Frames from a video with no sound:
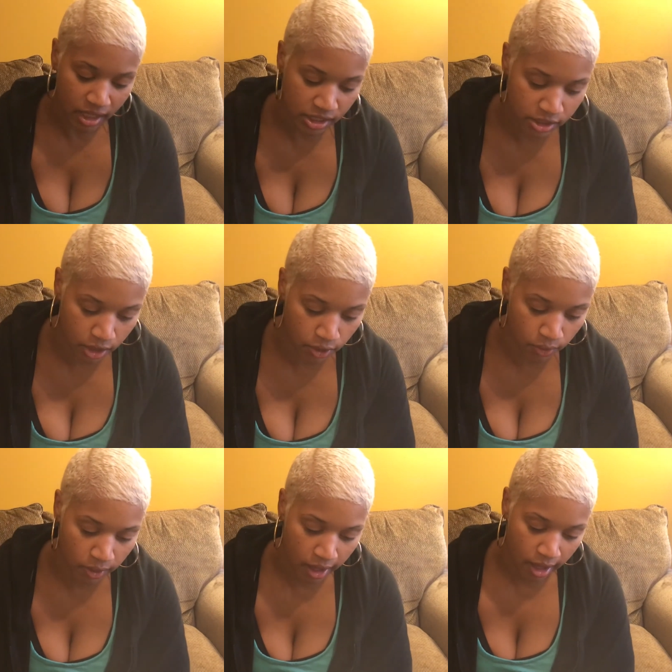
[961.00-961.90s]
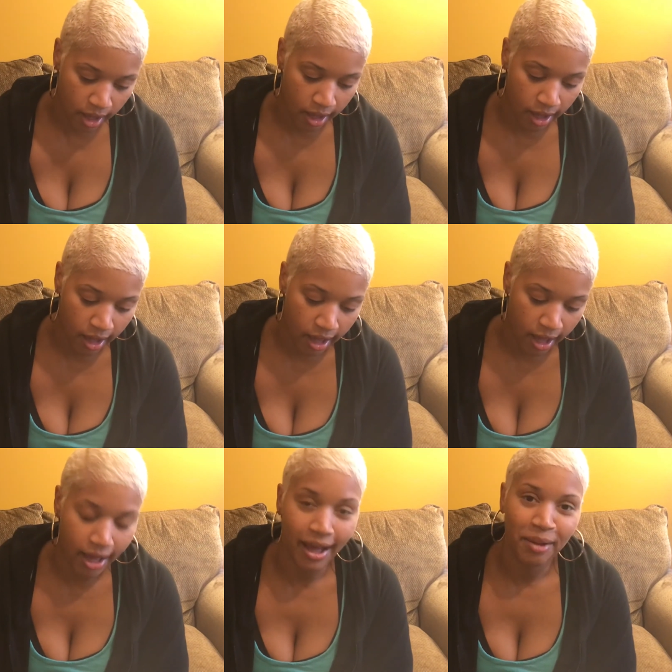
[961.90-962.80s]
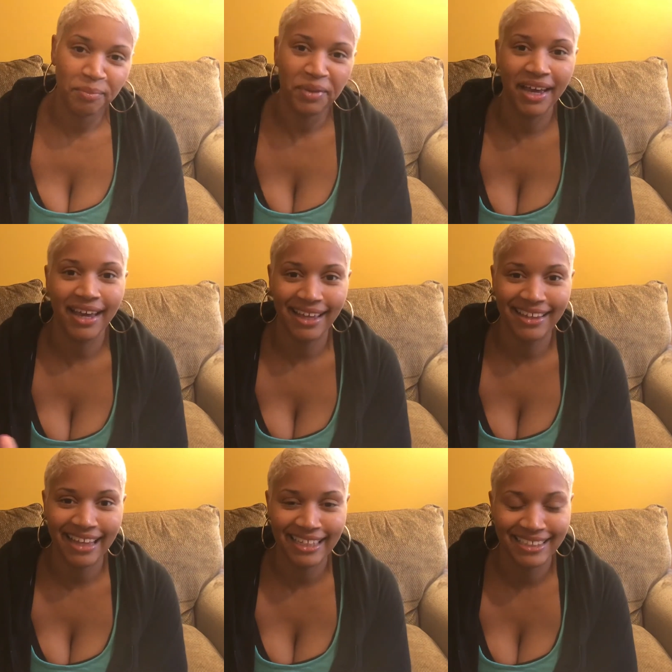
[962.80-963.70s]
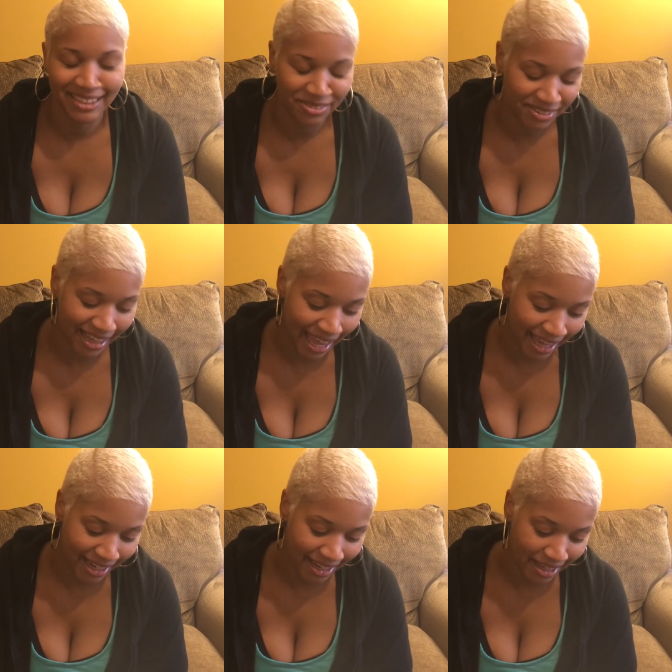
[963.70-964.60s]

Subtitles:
So that's it with that.